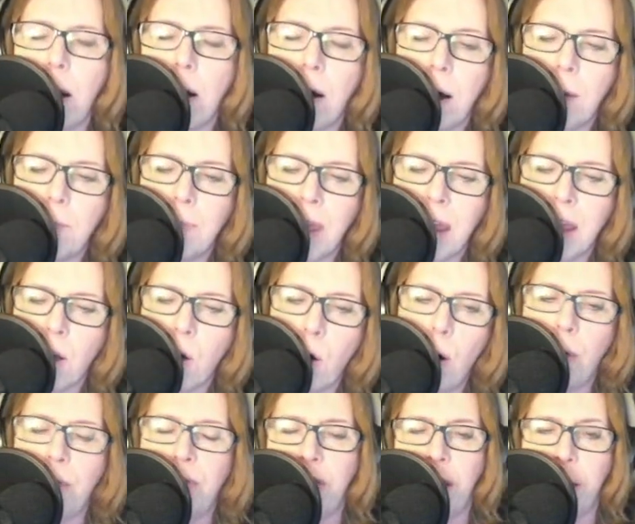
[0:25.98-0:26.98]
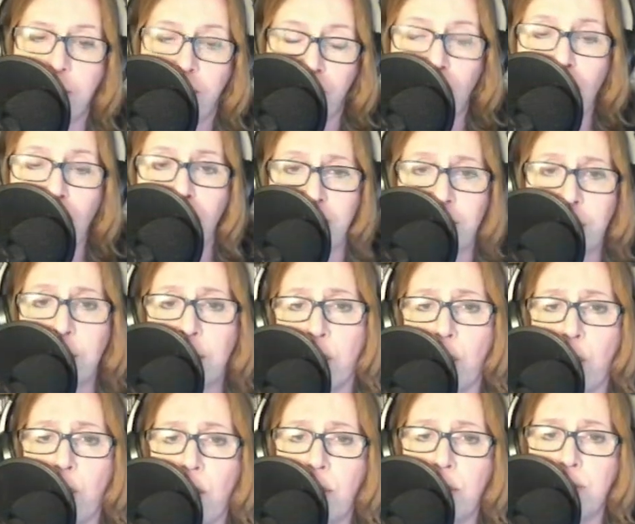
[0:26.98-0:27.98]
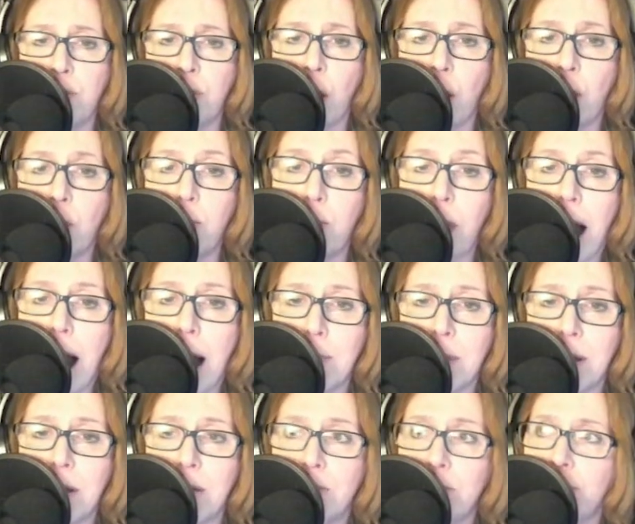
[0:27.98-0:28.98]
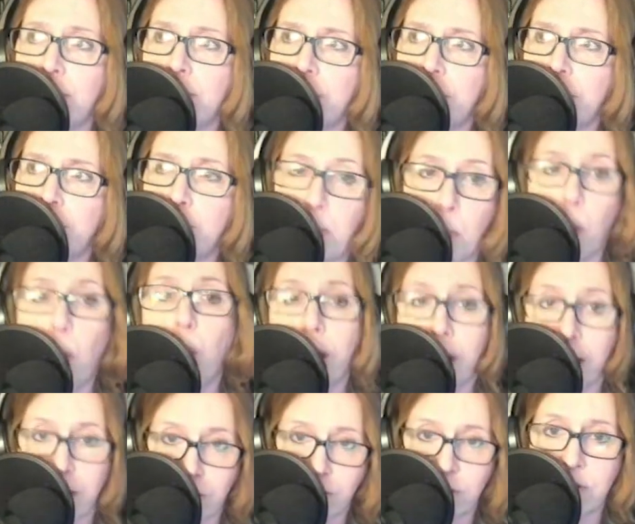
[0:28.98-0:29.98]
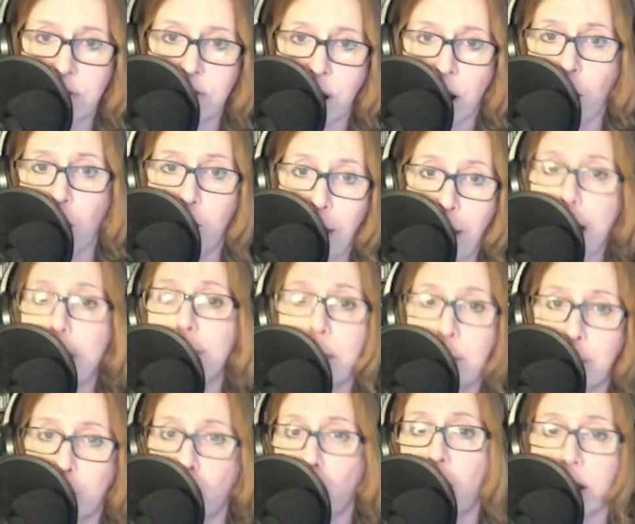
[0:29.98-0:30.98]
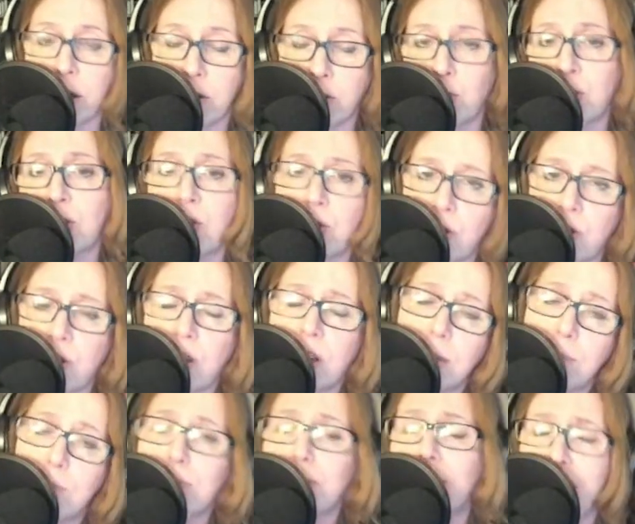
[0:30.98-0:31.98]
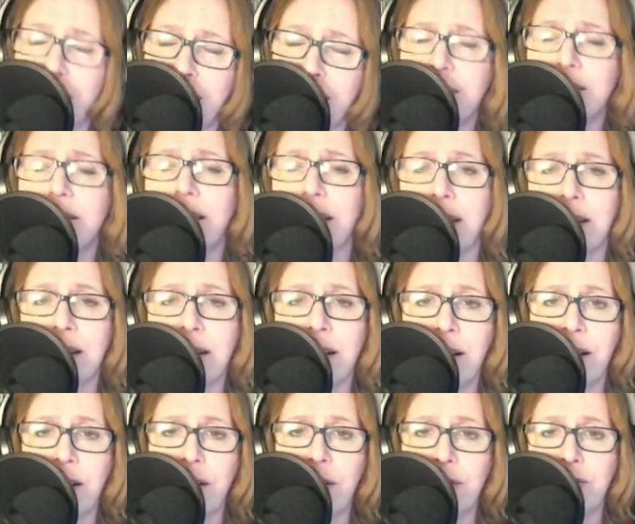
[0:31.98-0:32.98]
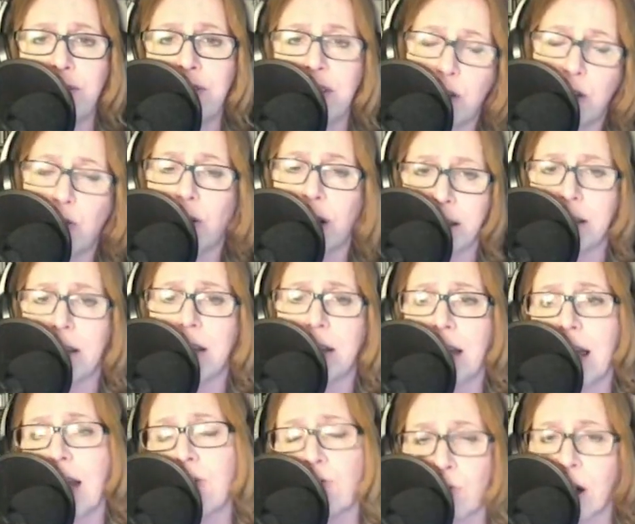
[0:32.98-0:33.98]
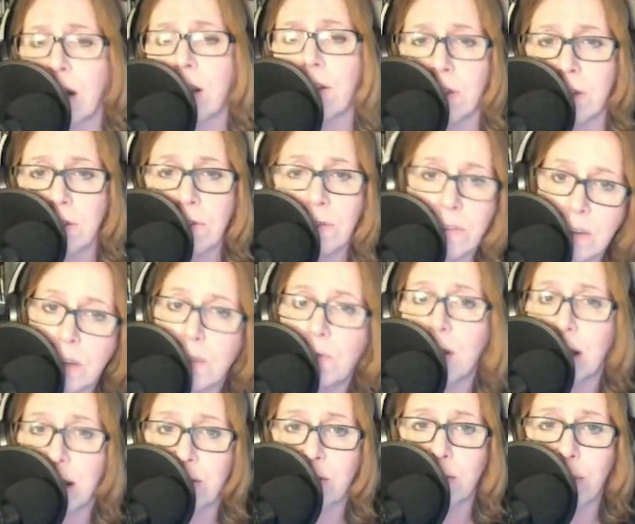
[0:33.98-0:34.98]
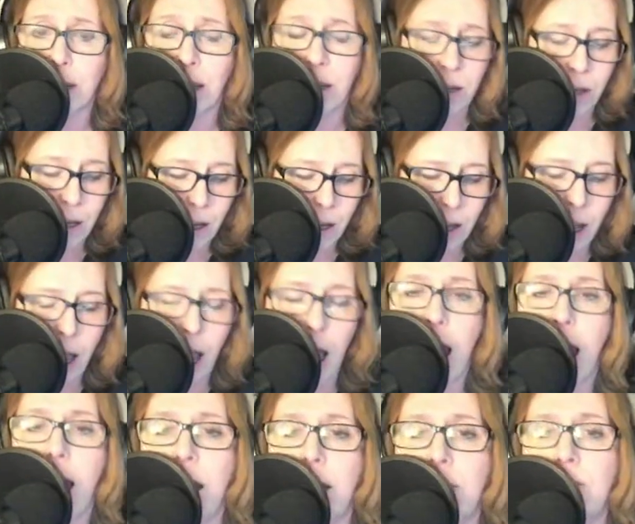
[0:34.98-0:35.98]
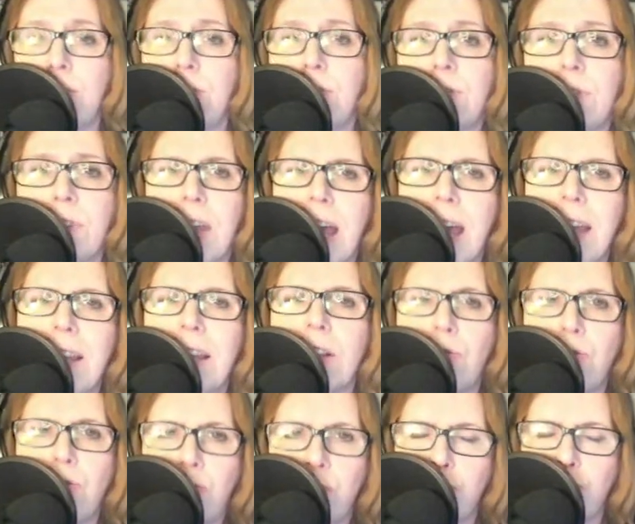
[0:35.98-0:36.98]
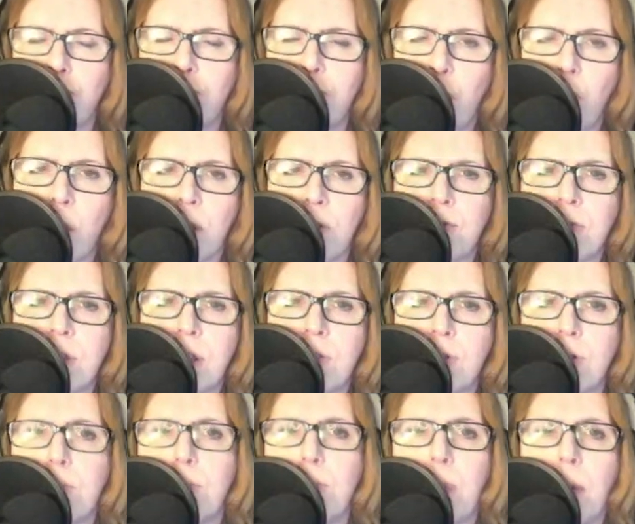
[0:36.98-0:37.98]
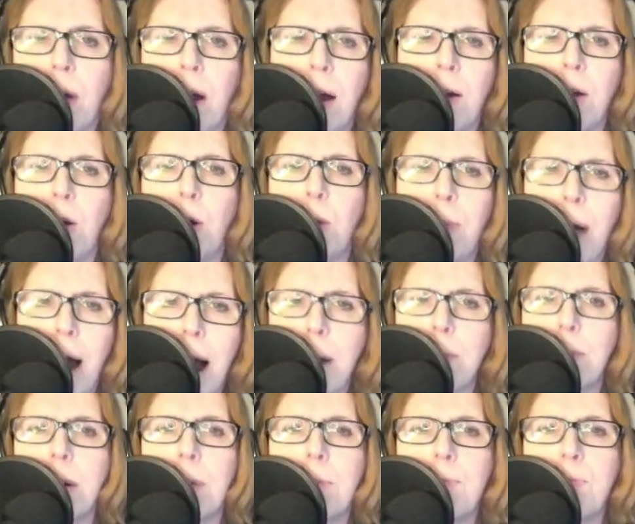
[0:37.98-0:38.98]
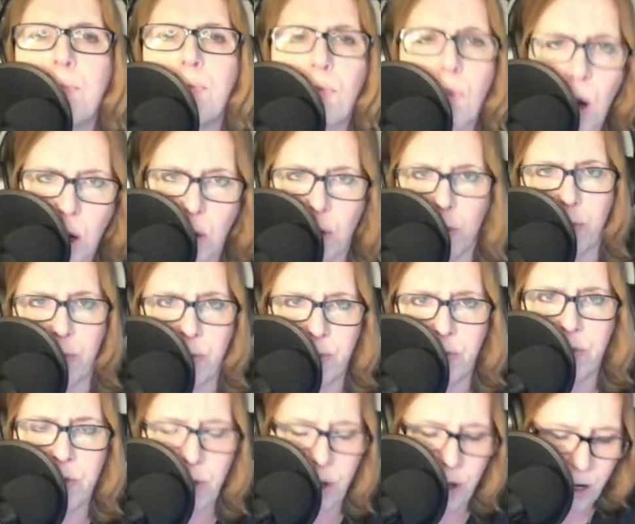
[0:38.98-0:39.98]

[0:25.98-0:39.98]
they called them. First, they were called Obama's boys, Obama boys, which is completely degrading and racist, if you ask me. And then it morphed into Obama bros.